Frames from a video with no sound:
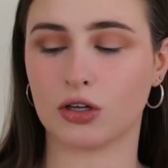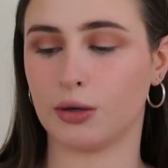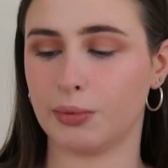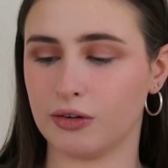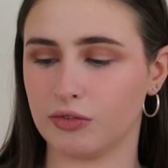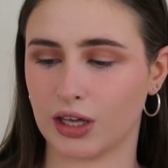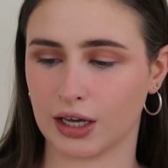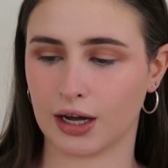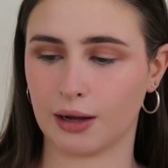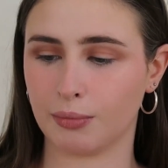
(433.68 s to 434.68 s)
got a bit of
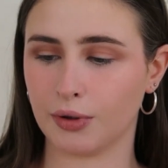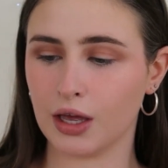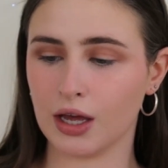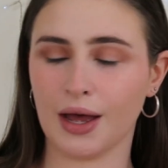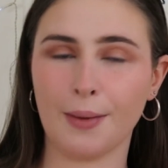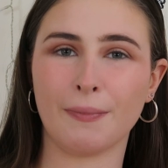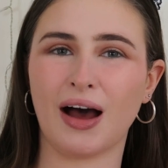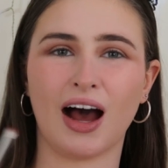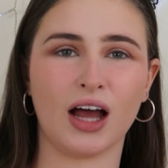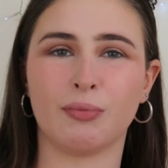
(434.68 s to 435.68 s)
kick up.
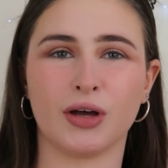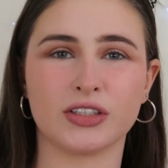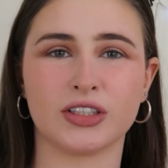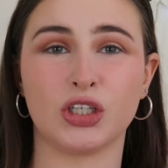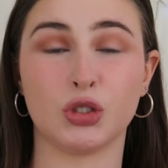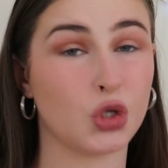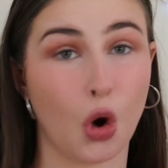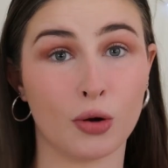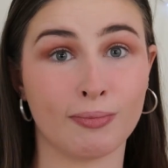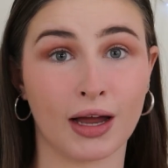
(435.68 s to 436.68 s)
I personally
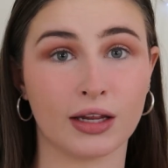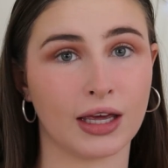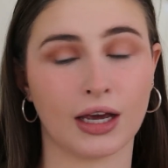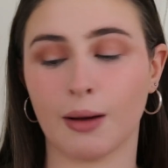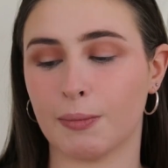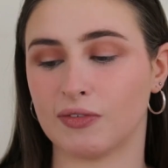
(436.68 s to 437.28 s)
don't mind kick up.